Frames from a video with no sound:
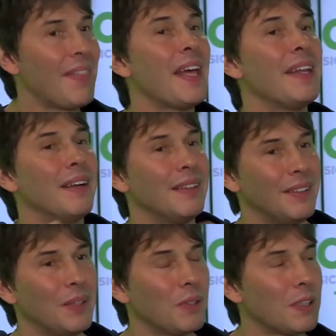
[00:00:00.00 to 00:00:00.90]
and then
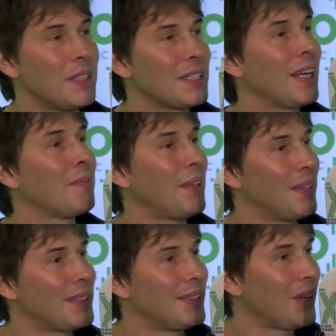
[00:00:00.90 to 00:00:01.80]
there will come a time
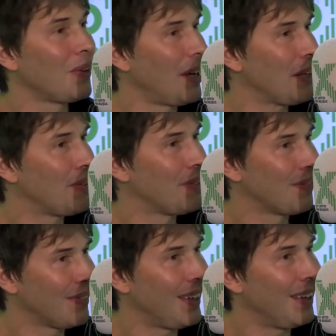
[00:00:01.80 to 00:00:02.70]
when there's no life.
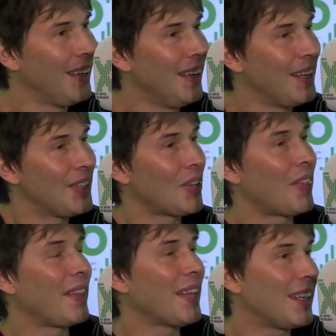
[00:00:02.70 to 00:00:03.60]
So
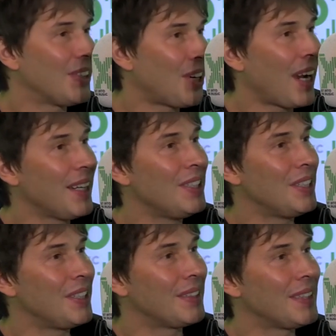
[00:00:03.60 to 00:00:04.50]
that
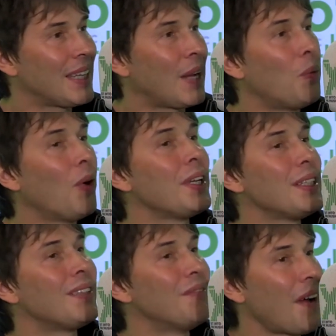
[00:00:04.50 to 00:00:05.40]
challenges you to say, what
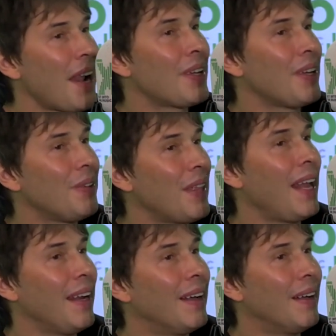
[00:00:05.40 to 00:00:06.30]
is the value
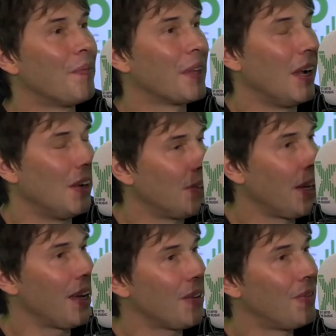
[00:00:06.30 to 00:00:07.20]
then of
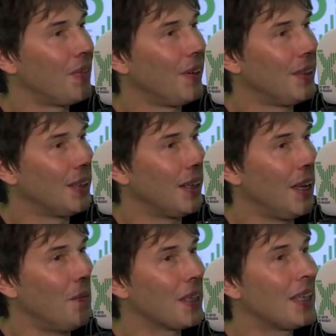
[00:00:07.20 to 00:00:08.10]
life,
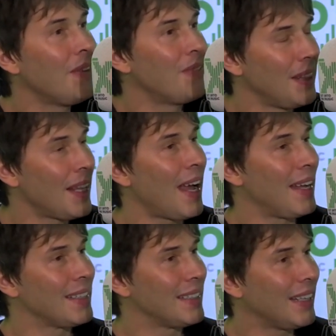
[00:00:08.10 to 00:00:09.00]
given
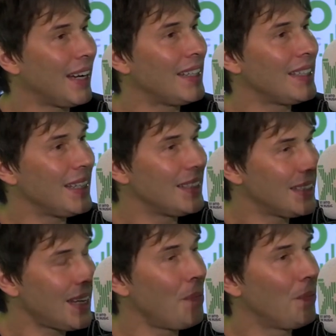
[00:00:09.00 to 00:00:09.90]
that it
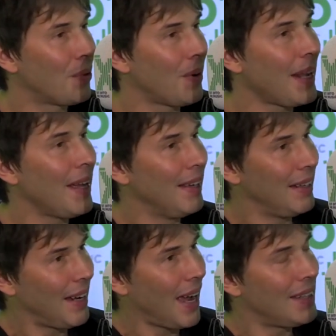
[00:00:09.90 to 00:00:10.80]
is temporary
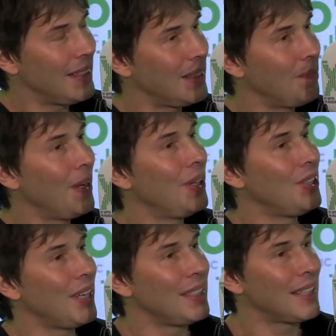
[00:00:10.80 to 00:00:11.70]
and it
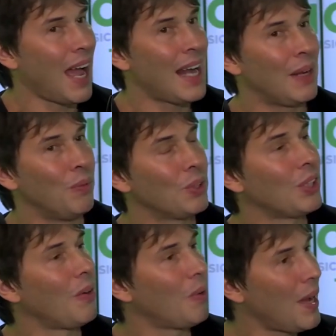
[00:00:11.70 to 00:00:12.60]
emerges and it will
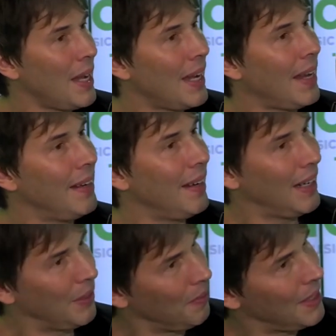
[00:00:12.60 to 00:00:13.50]
go away again,
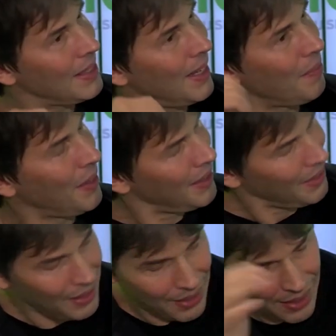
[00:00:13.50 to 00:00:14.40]
and there will be a time when
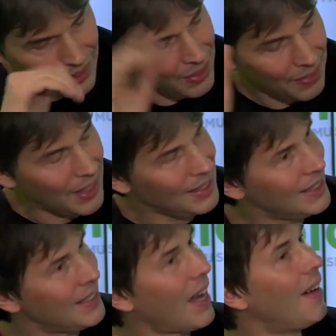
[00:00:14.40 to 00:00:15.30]
the universe
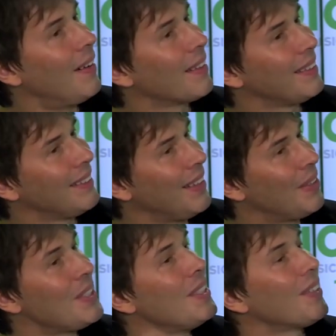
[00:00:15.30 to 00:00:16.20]
is dark
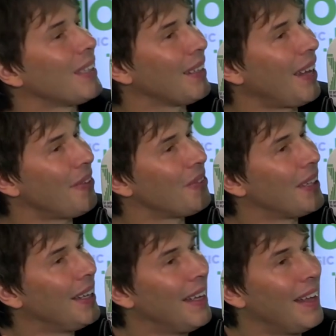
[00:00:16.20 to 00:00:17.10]
and there is nothing
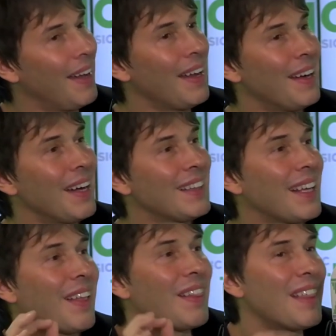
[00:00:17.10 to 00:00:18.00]
left. And I
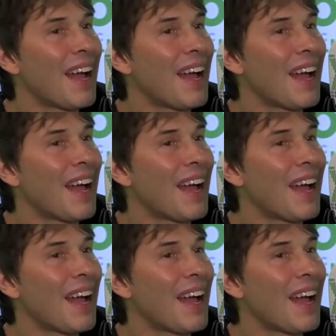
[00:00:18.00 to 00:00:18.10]
think that